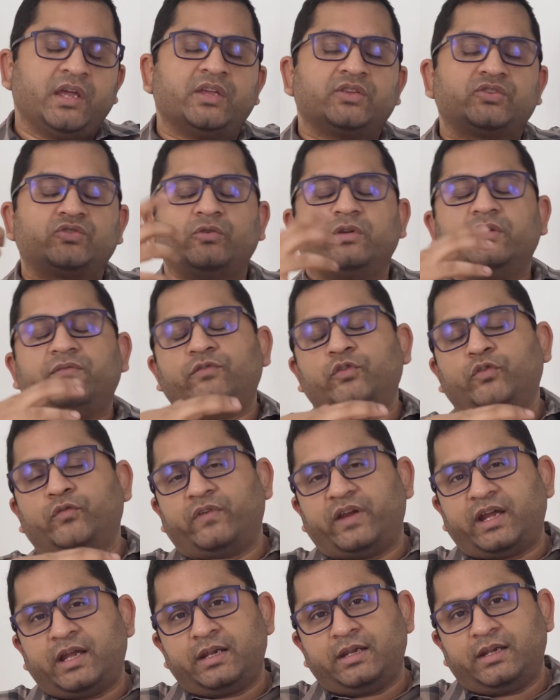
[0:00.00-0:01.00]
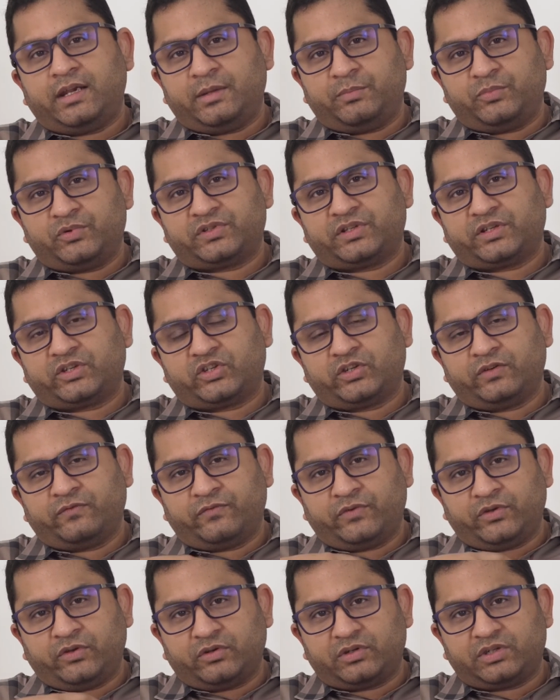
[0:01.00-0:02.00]
So if you've had liposuction
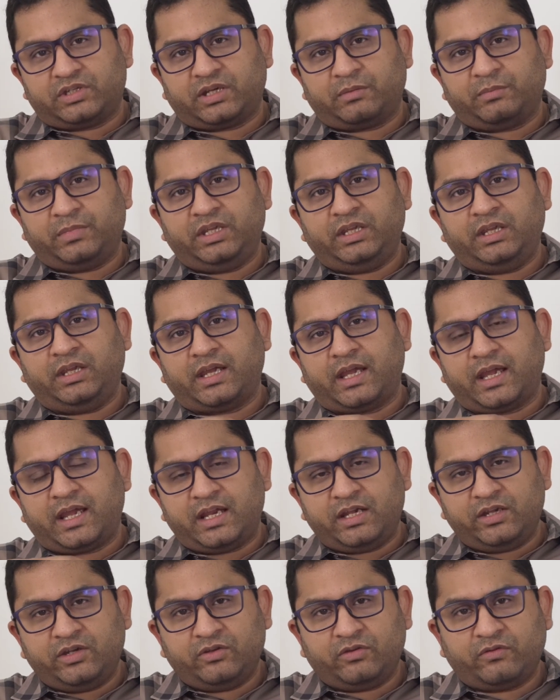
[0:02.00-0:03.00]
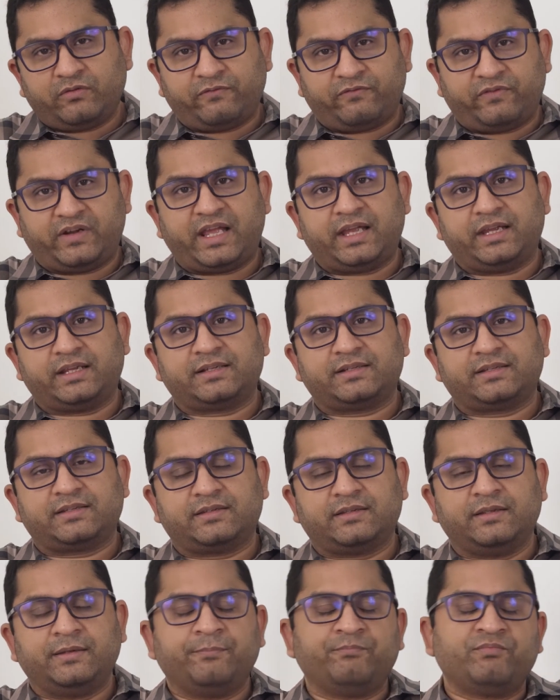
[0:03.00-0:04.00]
for your tummy and your
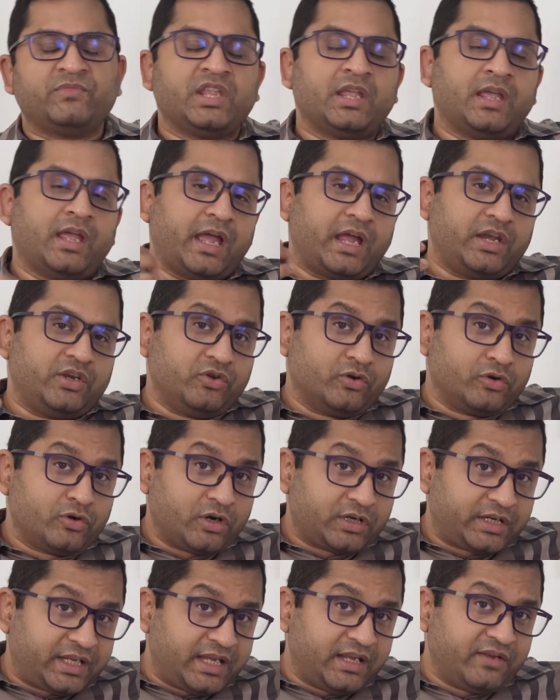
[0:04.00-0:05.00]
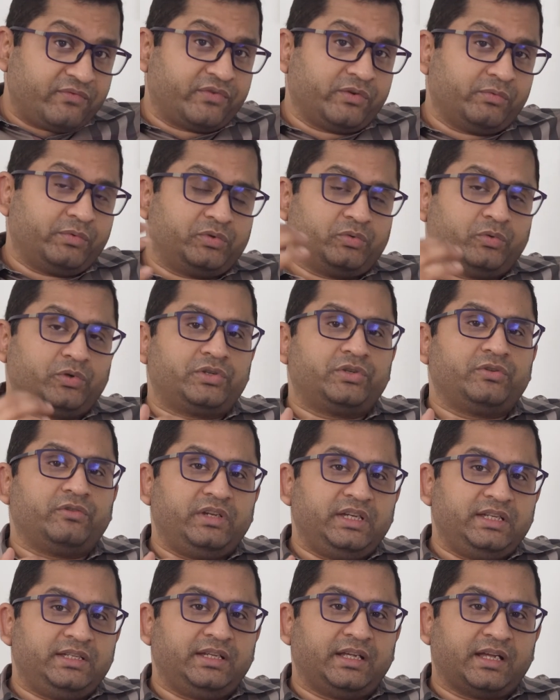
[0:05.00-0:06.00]
flanks and you're not careful with what you're
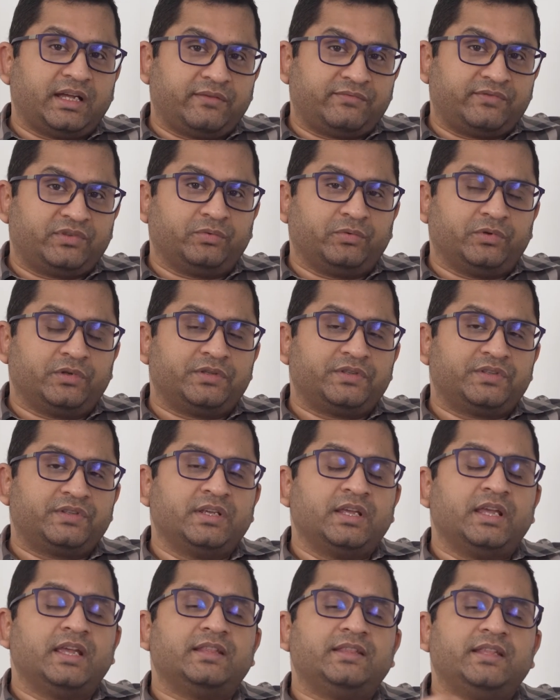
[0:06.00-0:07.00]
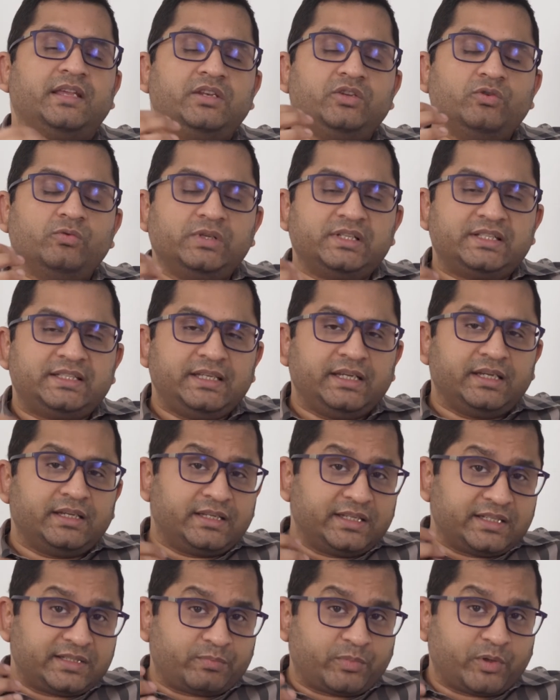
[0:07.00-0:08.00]
eating afterwards, then you will see a
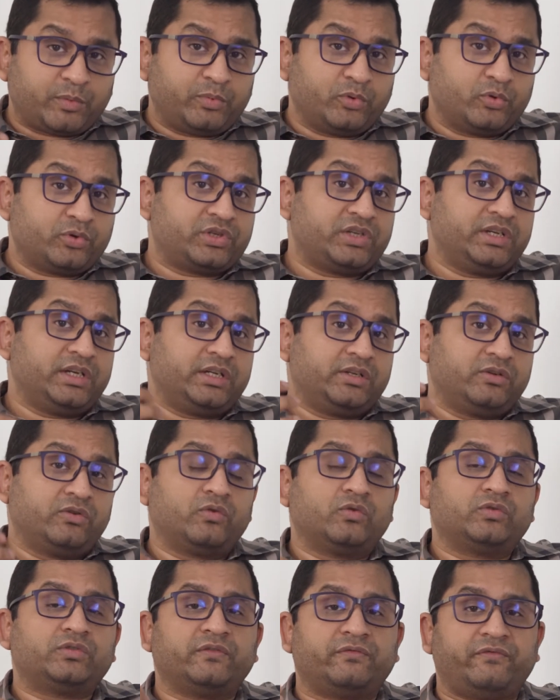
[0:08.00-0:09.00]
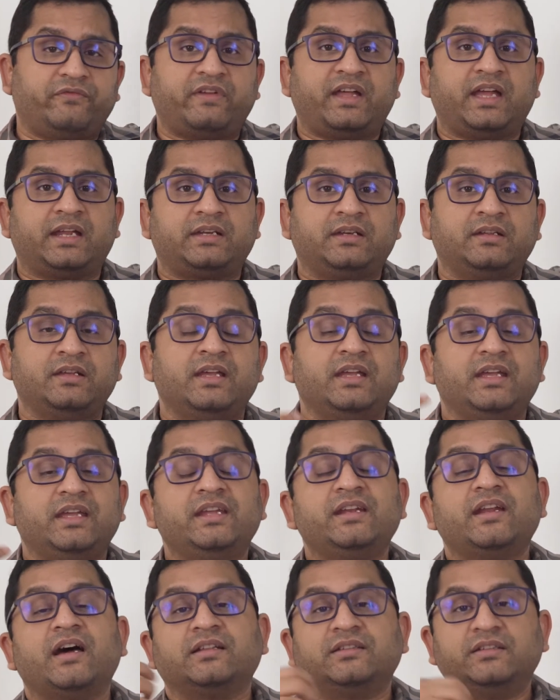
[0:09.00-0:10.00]
disproportionate growth of fat
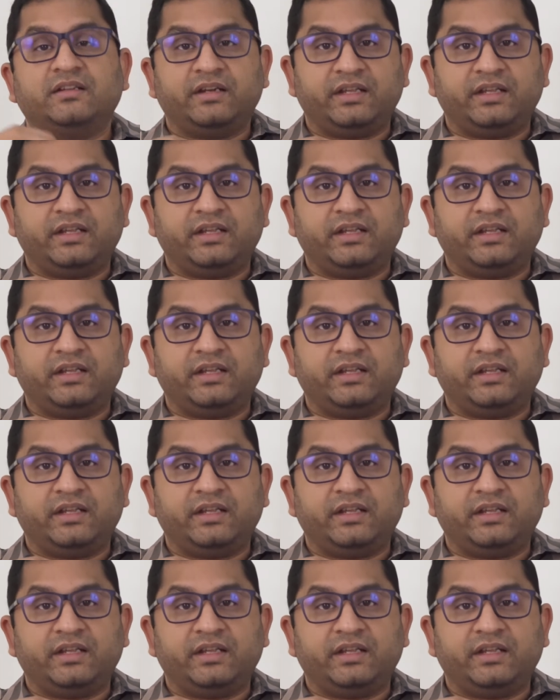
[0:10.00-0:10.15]
in other